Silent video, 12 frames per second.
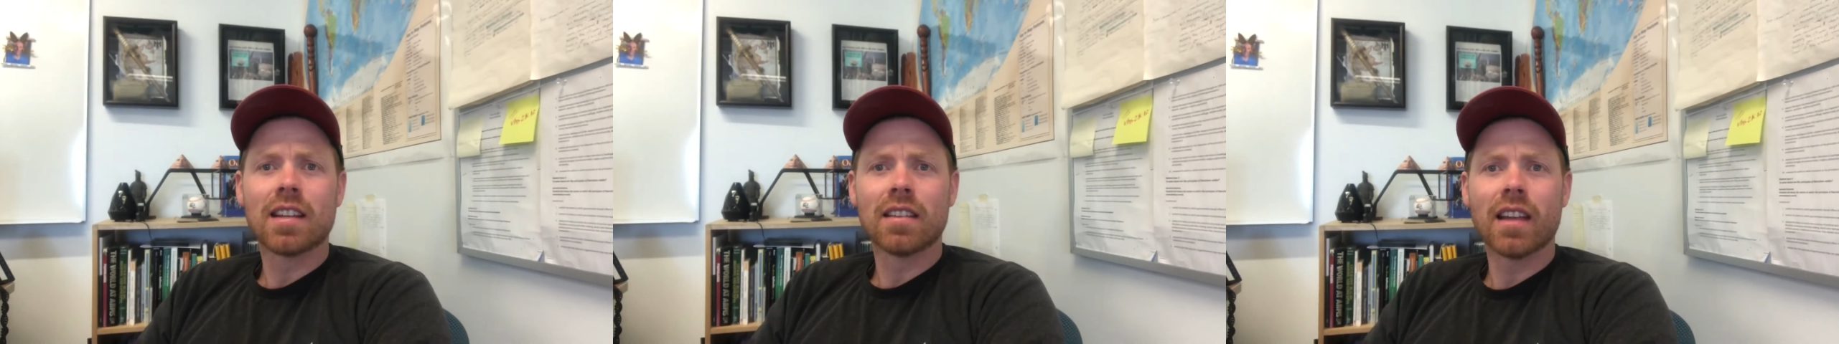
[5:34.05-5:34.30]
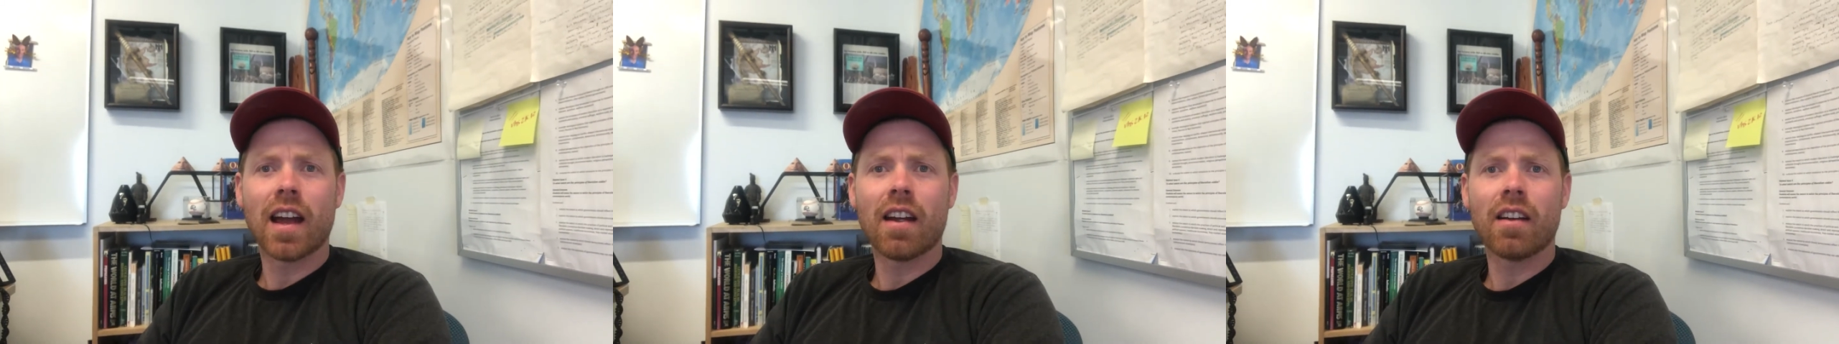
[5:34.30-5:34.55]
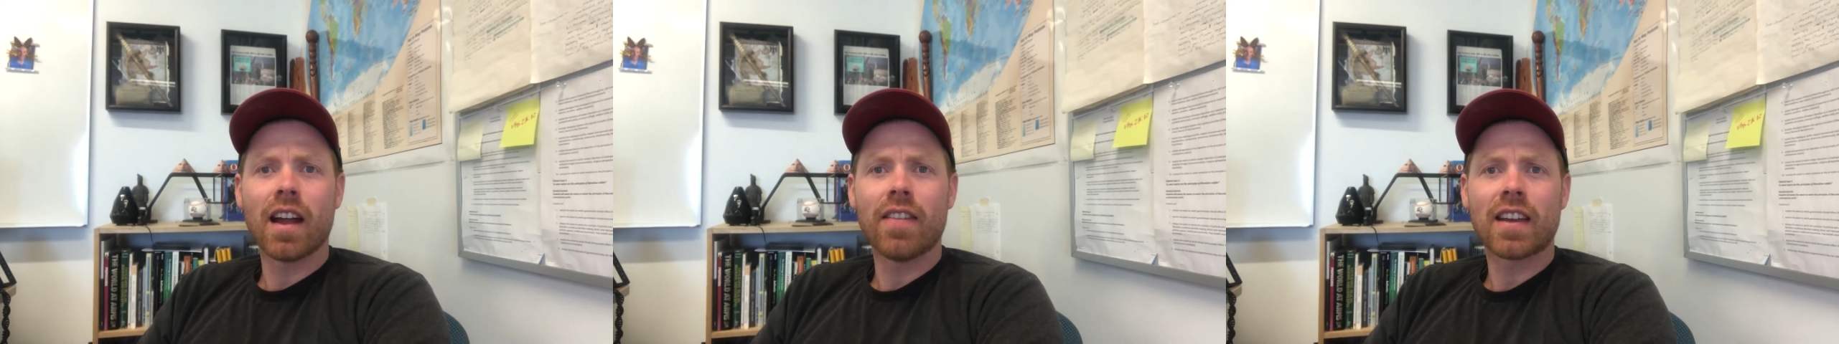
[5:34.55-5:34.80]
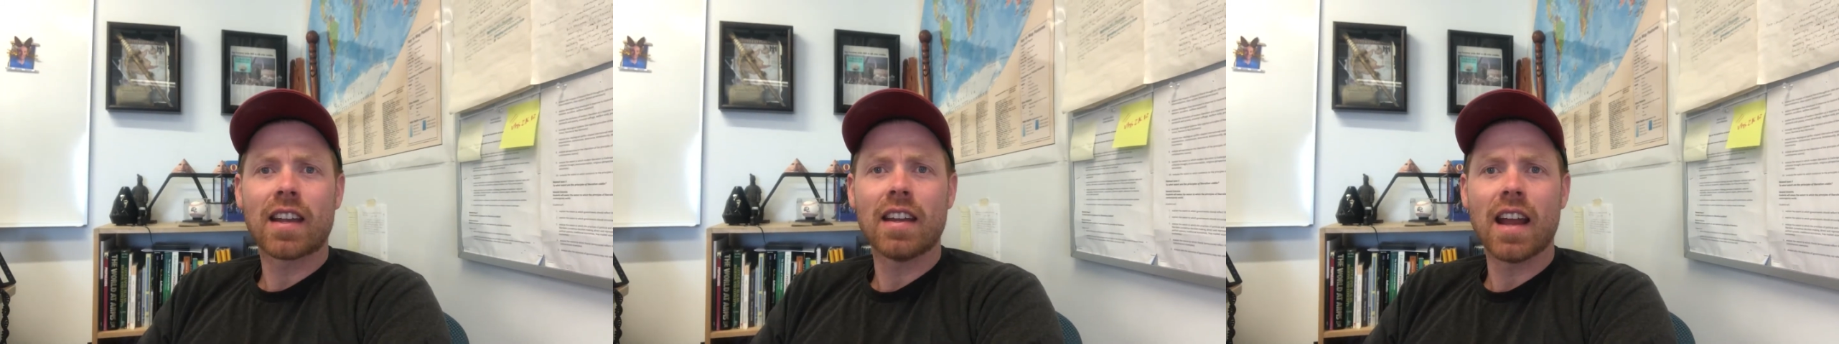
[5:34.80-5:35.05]
Dallaire and
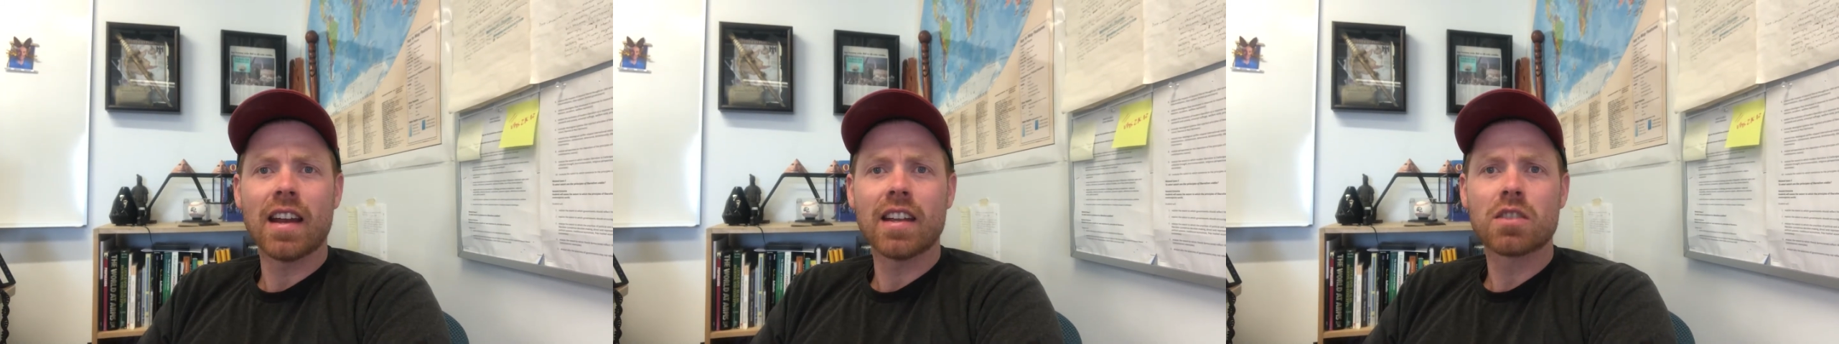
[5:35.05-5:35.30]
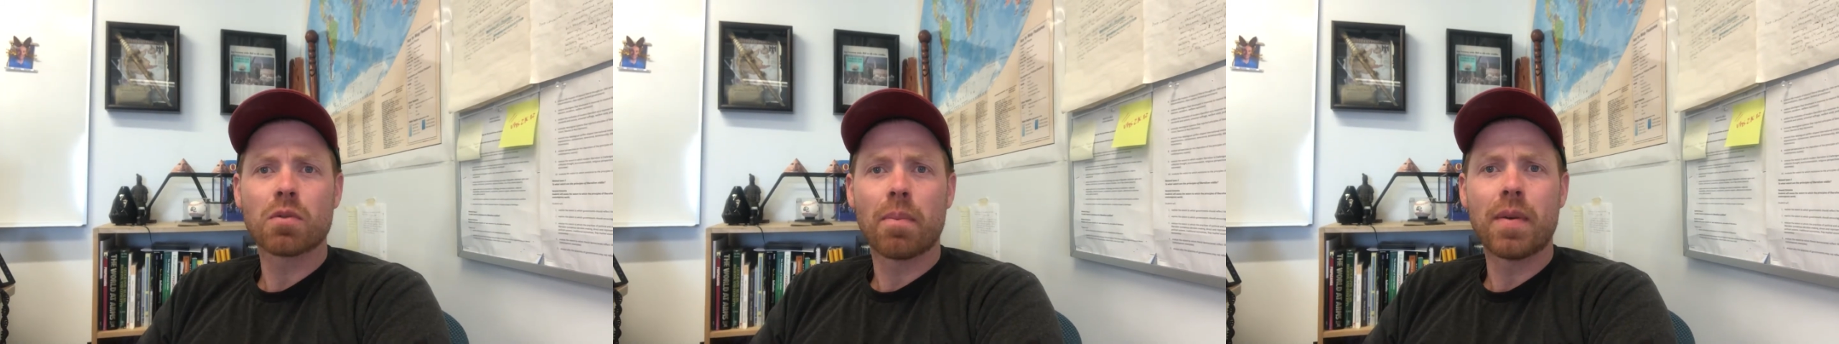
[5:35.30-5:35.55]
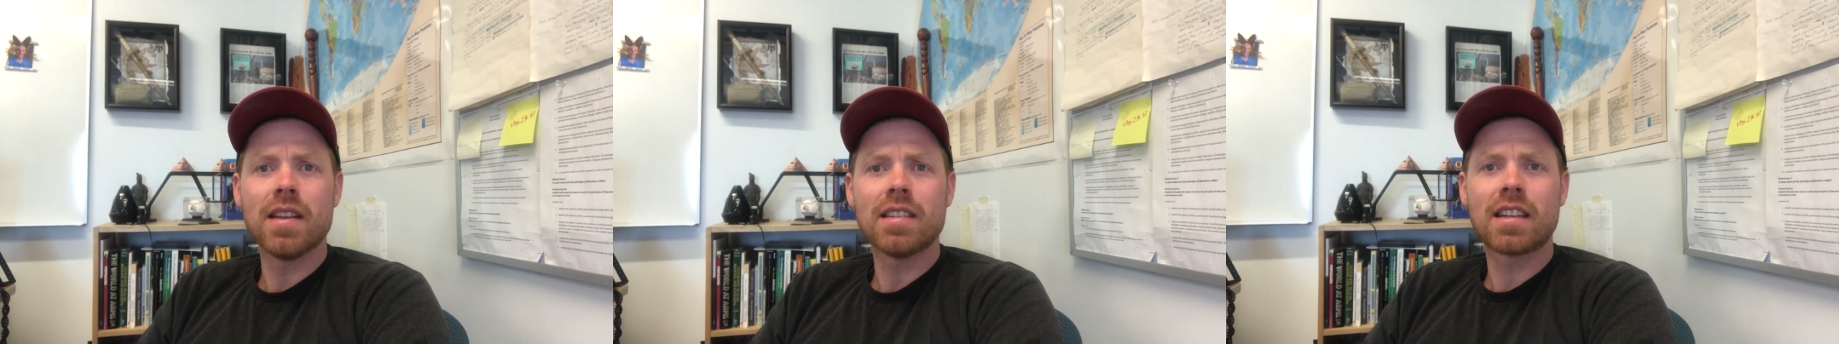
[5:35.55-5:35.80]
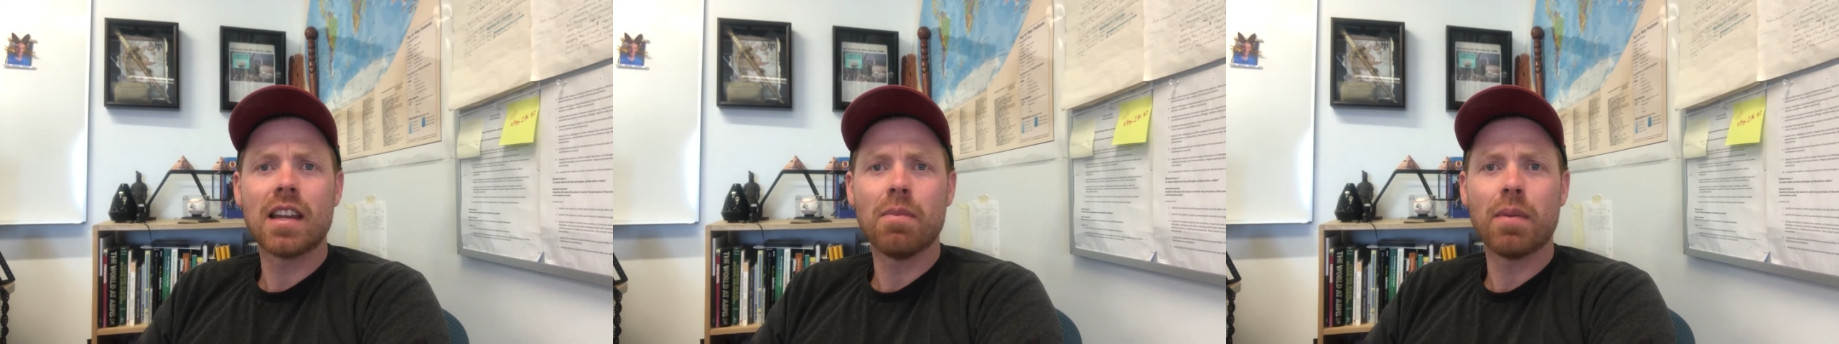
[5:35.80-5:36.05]
the Canadians were
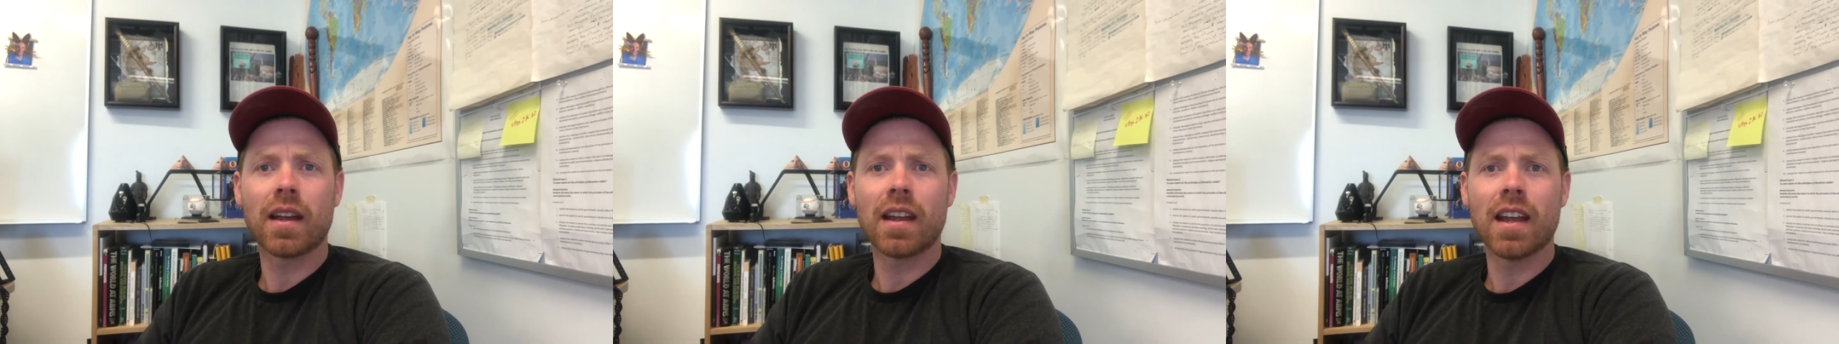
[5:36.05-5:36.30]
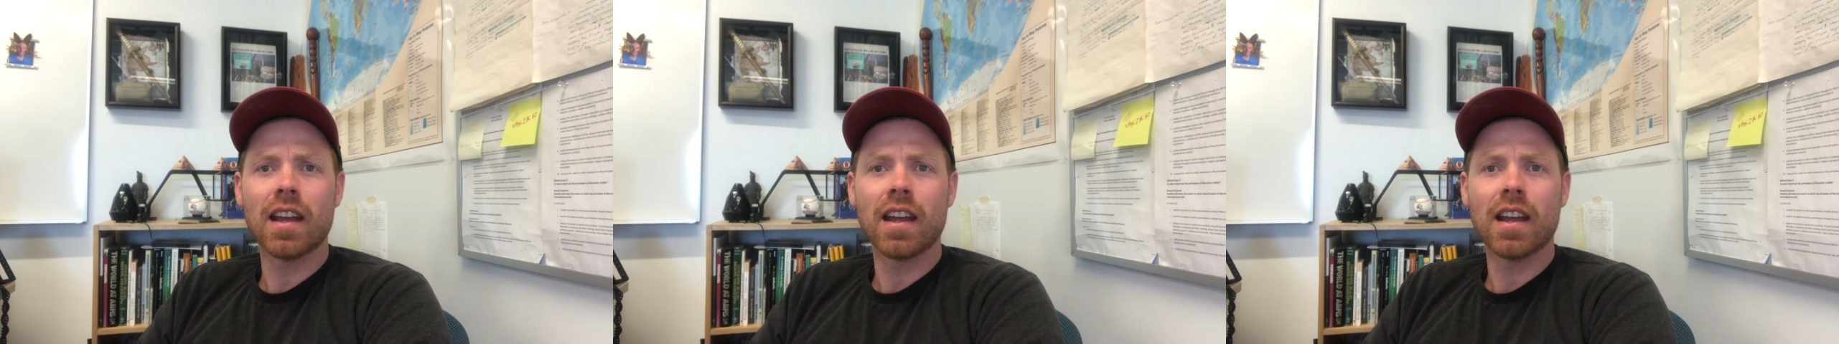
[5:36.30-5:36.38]
peacekeeping